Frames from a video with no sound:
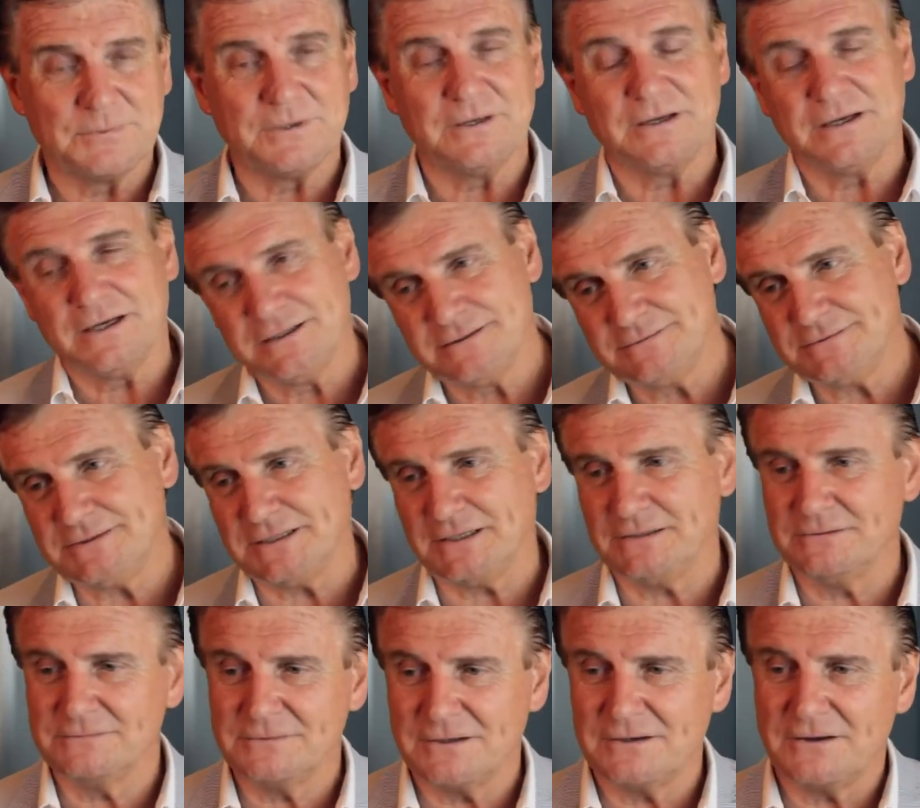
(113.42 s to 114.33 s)
uh, you
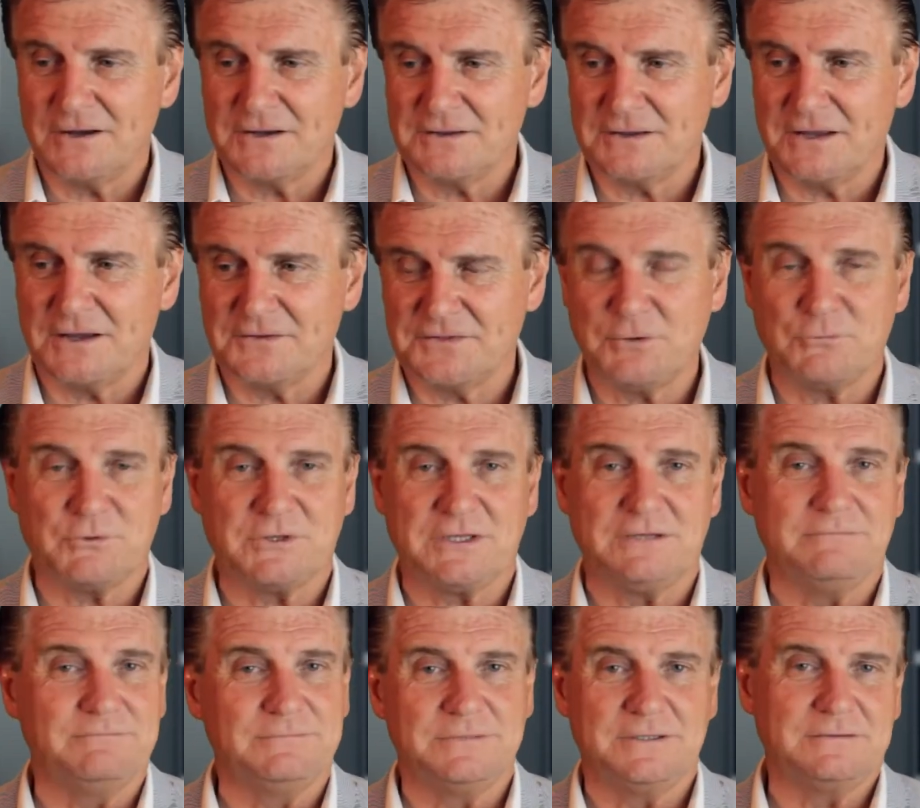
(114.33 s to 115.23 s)
know, I, I think with
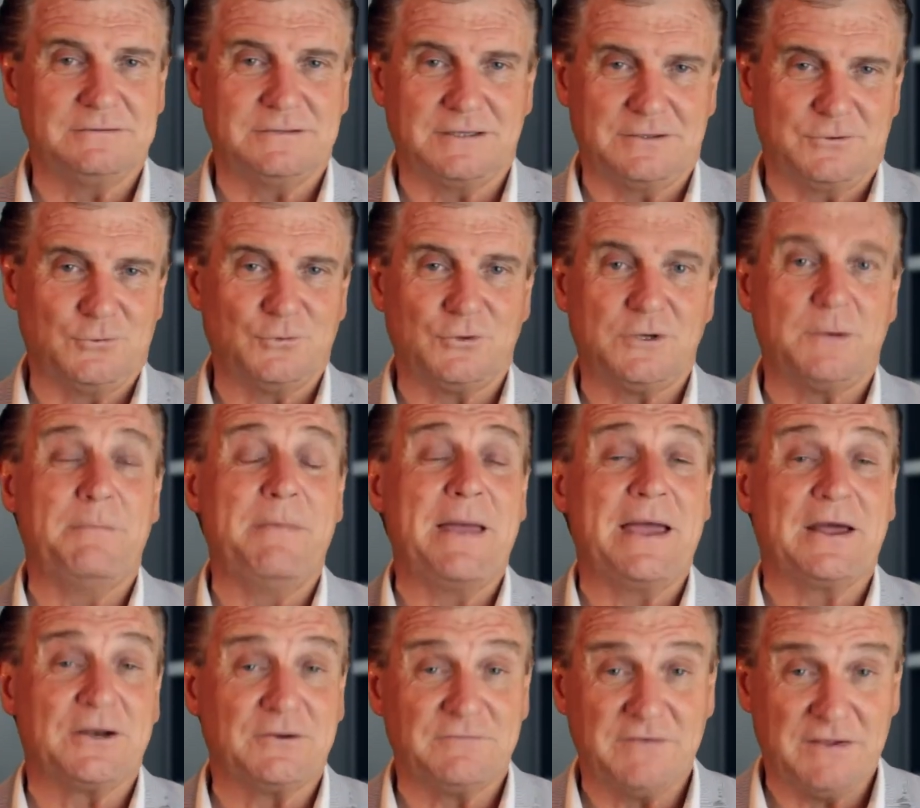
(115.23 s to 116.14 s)
a, a good
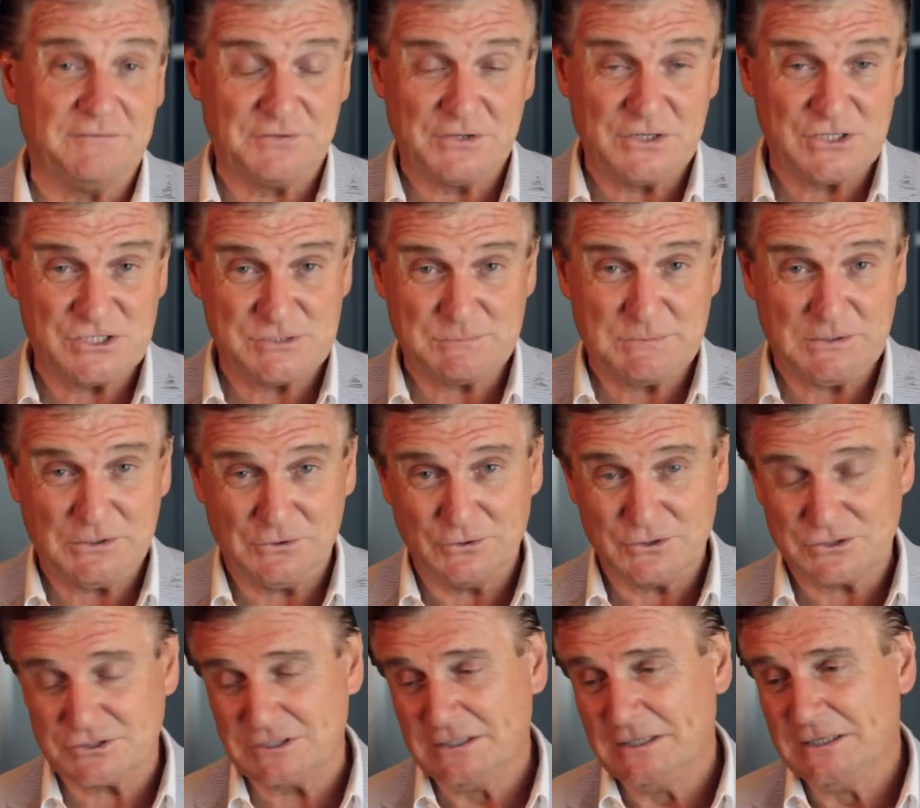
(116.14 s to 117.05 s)
amount of evidence
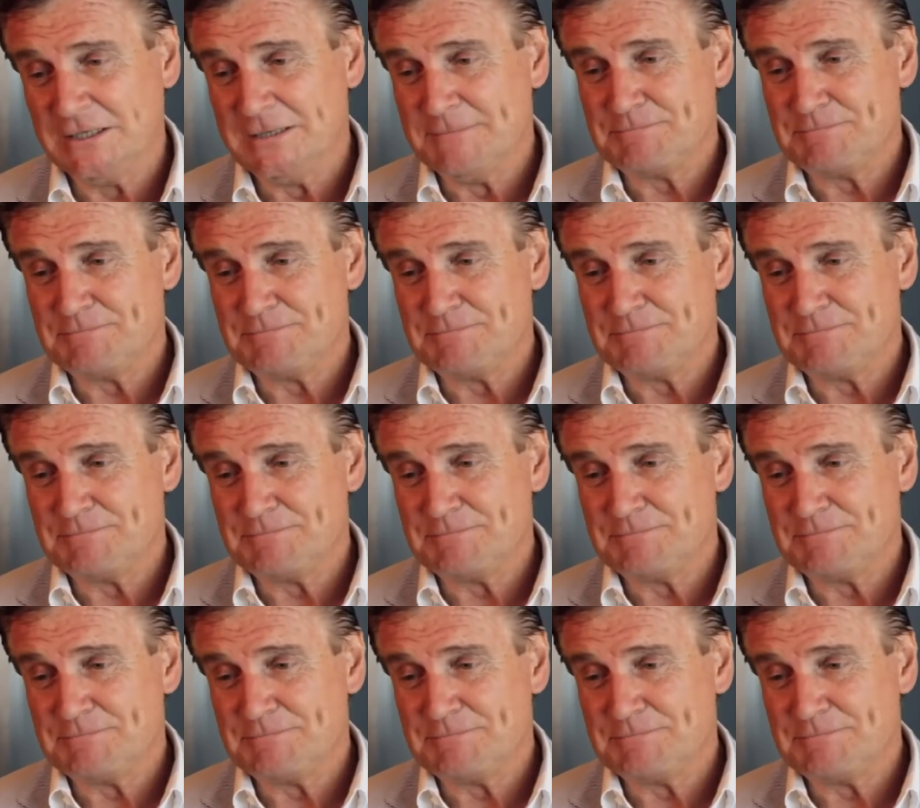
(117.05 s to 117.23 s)
because